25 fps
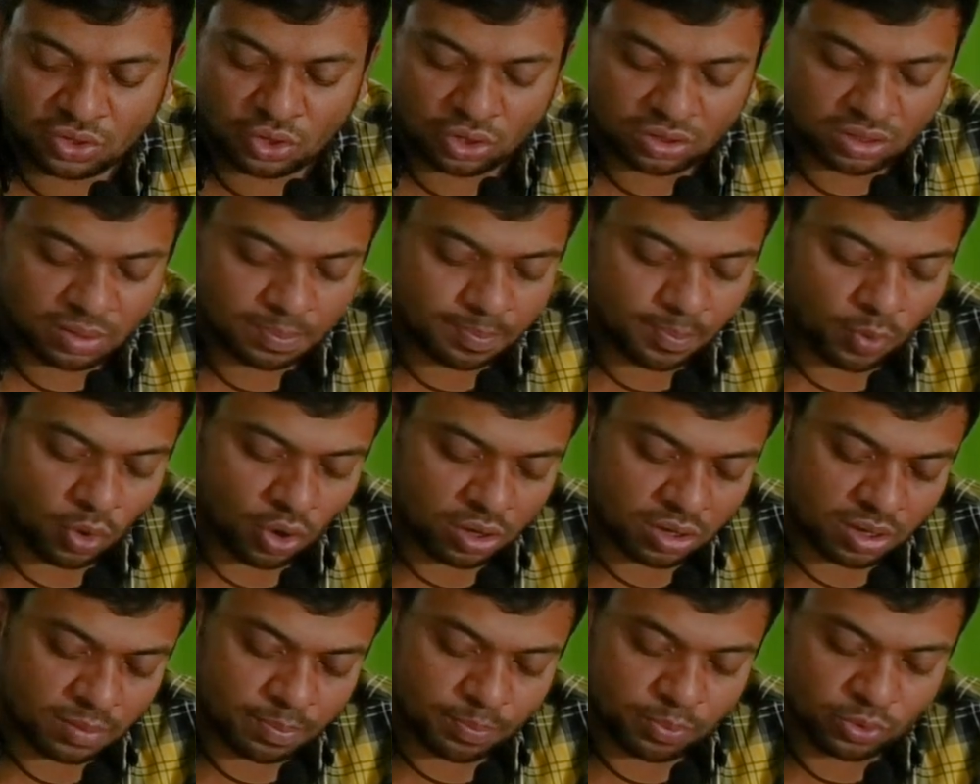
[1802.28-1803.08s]
or the
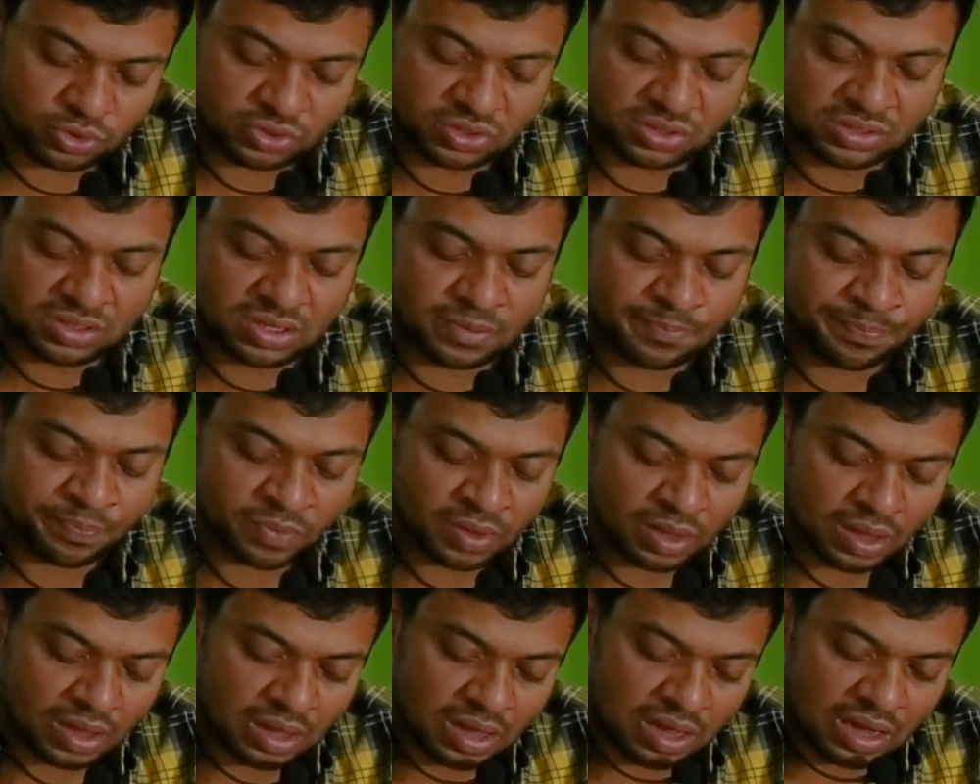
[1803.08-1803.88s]
bottom position.
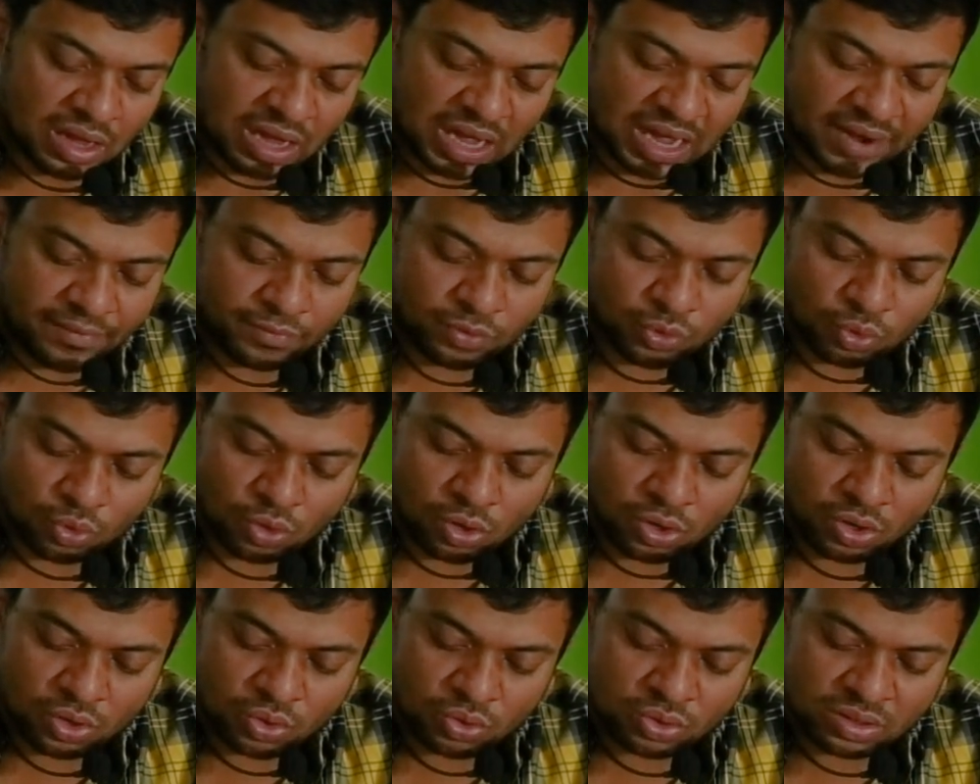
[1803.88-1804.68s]
I've
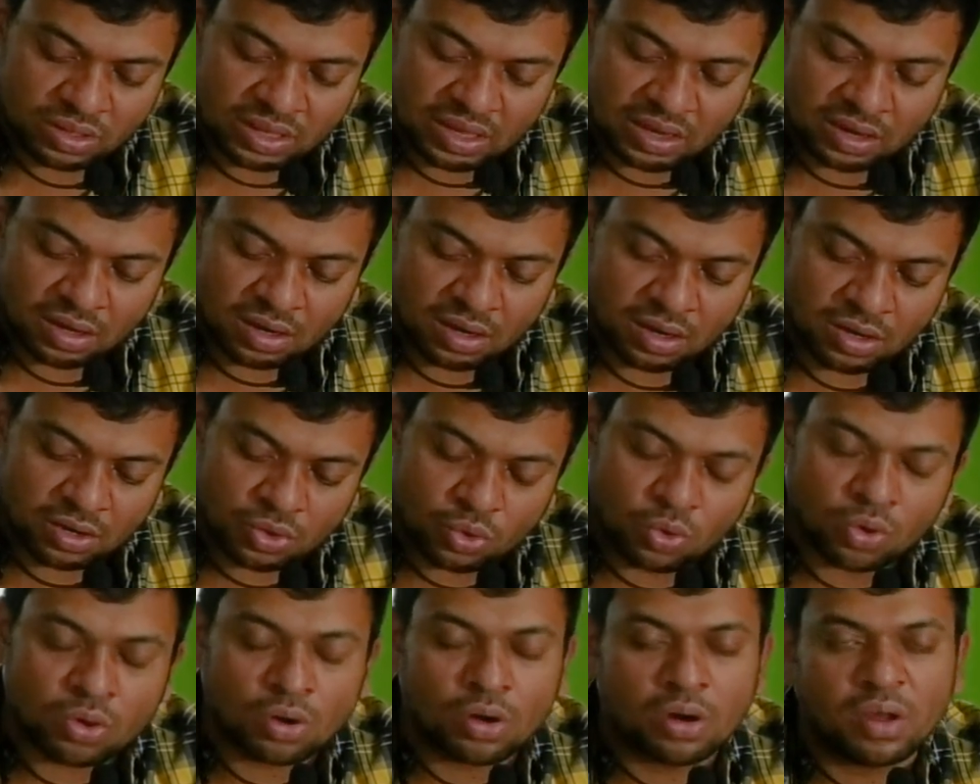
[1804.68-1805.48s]
told you there are a
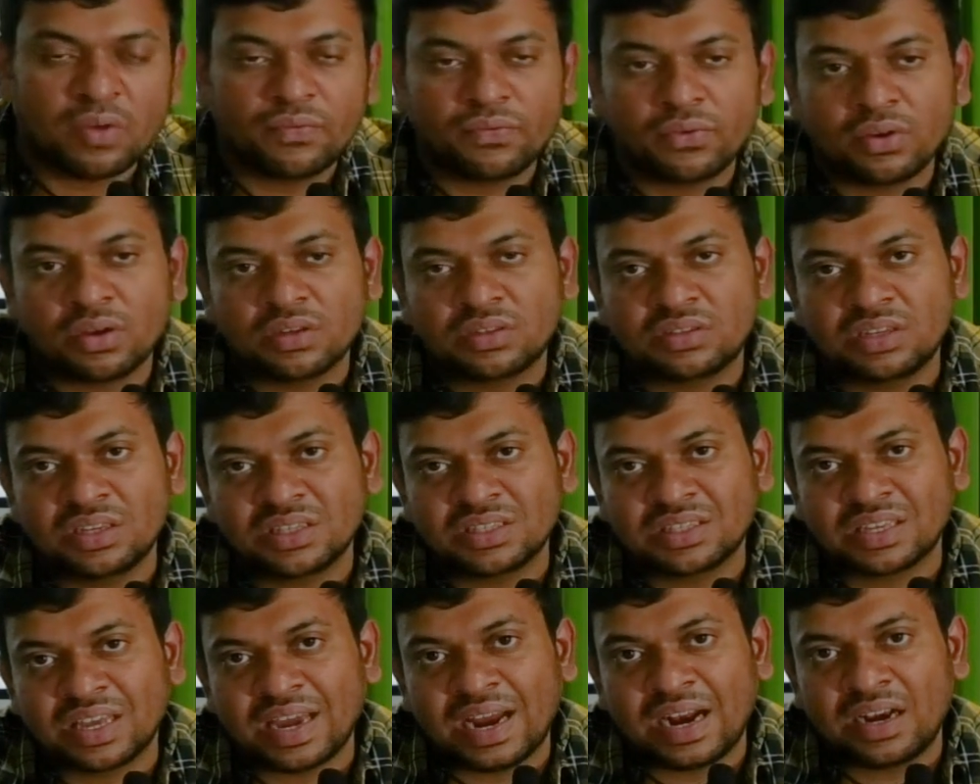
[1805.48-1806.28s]
total of 6
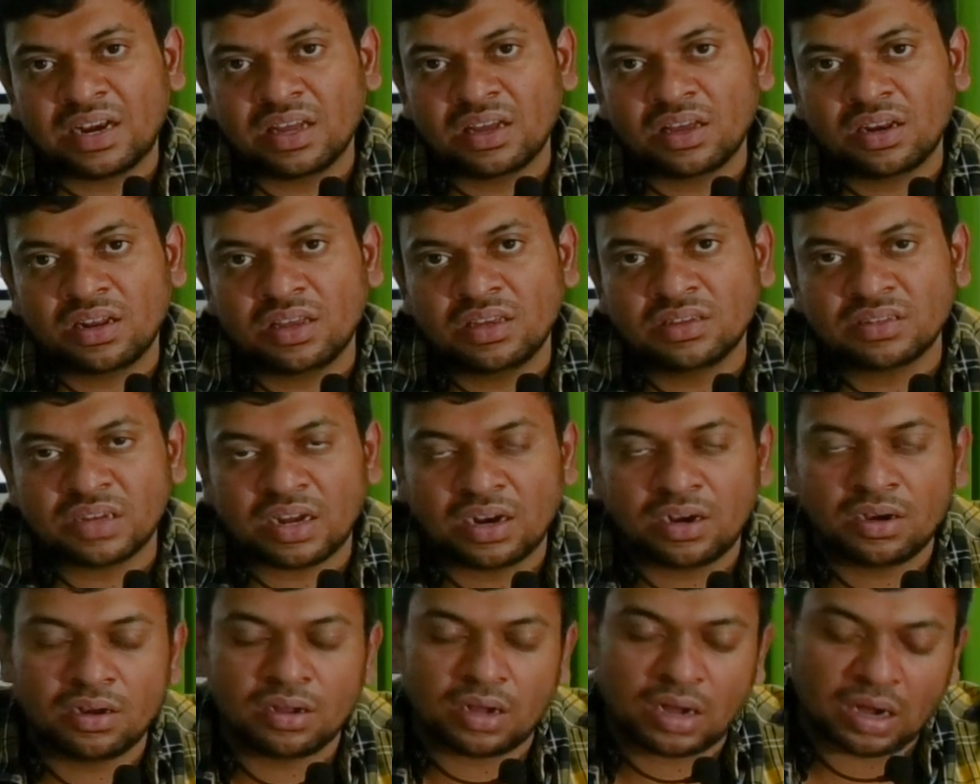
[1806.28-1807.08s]
categories
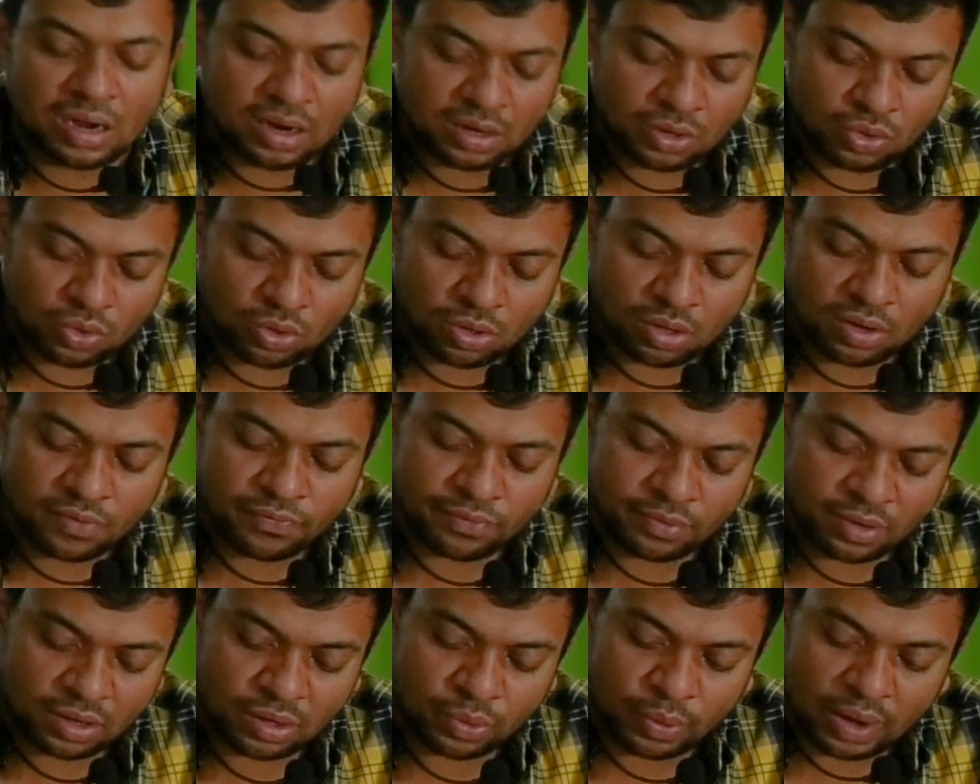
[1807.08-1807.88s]
and a total of
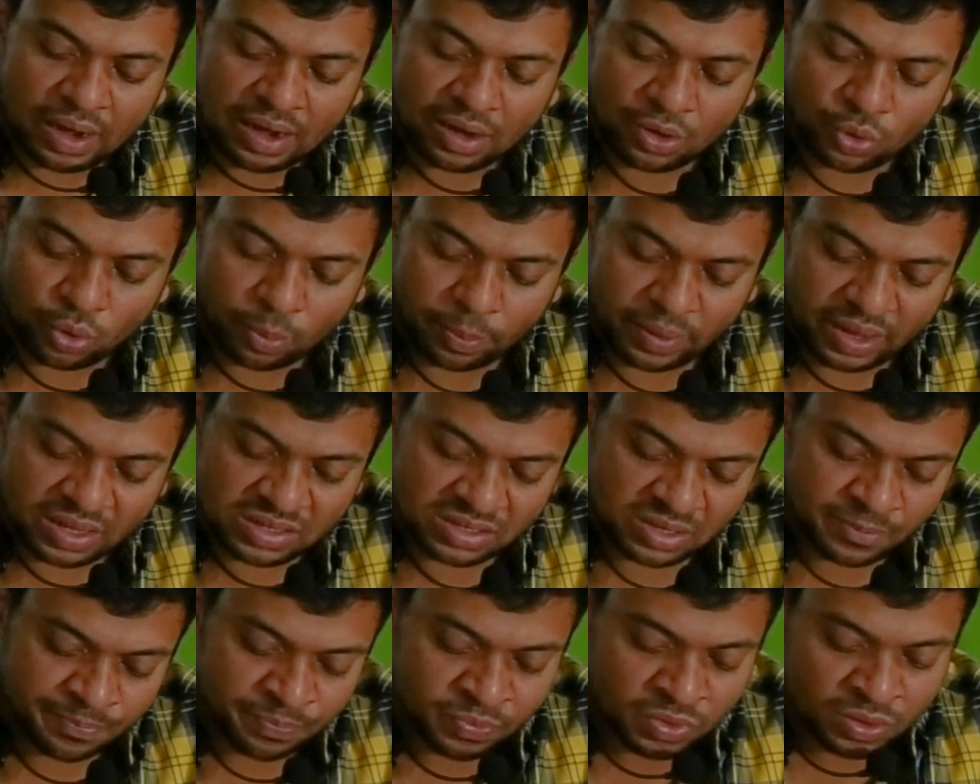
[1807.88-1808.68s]
12 domains.